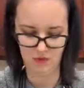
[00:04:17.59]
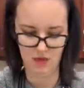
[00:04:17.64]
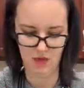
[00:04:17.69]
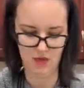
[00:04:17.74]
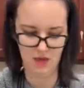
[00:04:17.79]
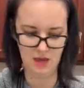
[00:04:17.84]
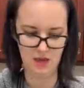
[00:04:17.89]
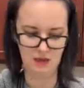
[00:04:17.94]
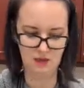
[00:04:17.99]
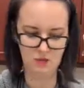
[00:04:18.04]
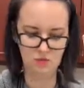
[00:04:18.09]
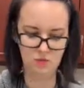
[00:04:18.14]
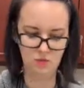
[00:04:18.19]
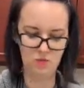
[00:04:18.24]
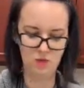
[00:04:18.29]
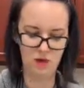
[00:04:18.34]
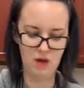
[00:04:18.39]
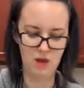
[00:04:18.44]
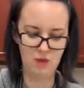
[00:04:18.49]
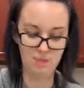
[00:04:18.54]
And
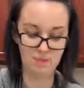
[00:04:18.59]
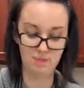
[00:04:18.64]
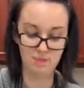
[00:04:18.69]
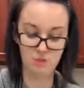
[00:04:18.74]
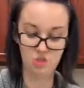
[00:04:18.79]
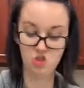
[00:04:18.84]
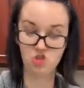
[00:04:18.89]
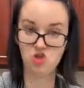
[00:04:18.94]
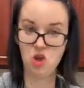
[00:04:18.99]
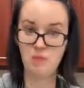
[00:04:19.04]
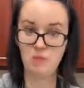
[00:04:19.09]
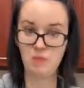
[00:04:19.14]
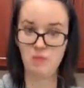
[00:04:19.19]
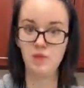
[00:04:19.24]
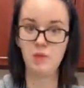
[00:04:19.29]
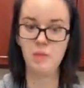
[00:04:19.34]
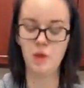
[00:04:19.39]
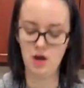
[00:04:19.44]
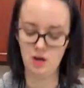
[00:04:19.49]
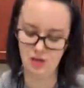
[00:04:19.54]
just drop them in
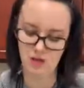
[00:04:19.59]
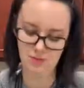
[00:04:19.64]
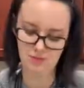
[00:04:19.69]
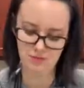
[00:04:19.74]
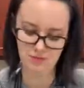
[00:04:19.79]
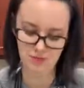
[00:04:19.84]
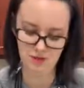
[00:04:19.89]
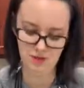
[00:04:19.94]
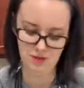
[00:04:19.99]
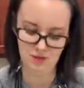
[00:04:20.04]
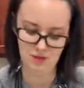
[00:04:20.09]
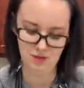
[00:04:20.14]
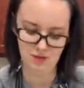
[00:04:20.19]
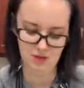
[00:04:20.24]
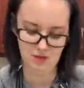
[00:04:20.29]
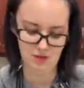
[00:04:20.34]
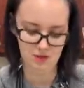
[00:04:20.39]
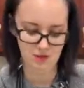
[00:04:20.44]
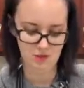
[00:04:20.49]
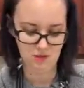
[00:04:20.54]
the body.
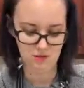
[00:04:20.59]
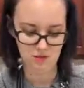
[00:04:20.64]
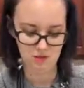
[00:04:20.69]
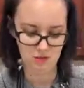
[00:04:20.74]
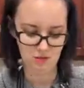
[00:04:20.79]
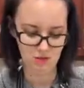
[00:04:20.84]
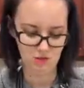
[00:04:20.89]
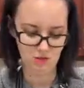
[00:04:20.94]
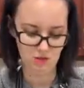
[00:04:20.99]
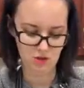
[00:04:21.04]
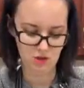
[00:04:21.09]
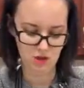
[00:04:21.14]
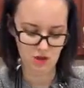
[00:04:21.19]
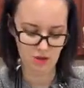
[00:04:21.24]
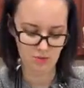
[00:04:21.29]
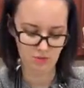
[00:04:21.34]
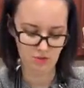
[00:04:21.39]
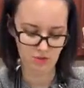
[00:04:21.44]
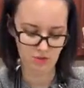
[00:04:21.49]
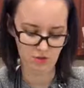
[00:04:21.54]
So I'll do a
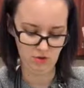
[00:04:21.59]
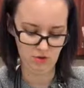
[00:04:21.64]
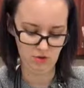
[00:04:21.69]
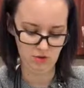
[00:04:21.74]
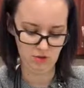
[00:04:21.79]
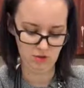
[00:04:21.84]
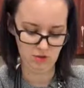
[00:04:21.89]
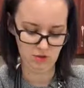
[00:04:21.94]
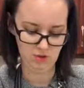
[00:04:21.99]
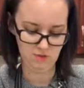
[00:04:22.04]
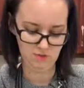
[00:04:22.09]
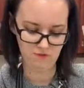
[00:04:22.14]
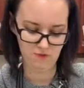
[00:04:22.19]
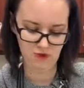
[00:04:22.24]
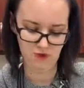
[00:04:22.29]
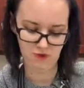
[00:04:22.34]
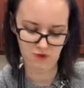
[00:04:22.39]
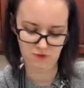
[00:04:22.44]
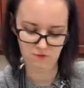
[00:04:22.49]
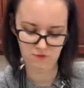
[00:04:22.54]
couple since I'm
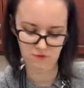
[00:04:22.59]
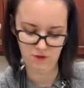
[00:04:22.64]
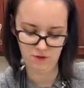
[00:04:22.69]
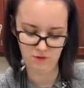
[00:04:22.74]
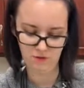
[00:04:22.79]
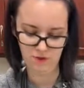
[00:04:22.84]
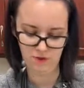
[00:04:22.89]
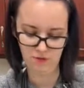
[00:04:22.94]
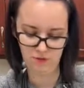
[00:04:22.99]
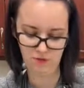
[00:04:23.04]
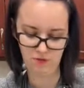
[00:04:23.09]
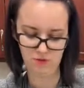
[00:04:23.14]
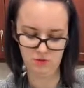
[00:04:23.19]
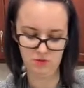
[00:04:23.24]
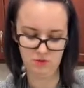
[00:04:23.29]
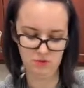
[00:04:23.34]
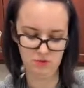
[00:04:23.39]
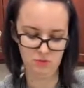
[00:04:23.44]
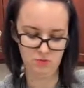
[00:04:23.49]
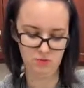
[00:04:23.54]
feeding a few people
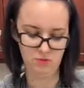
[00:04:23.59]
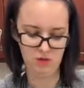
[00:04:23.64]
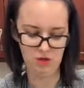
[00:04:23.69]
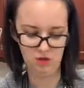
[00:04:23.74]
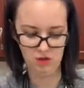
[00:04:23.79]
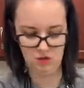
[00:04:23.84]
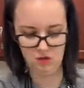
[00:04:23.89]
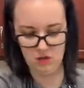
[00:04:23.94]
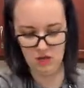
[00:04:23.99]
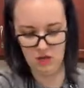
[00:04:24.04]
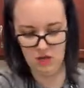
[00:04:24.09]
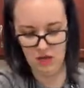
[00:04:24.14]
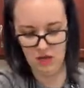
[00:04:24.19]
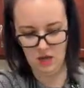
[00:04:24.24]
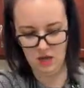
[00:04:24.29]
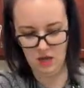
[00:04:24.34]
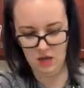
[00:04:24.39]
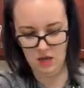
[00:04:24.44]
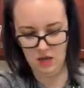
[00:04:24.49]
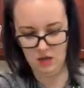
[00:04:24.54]
soup here
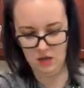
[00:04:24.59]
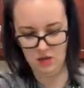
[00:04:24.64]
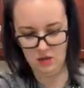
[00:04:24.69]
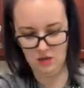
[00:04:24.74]
today.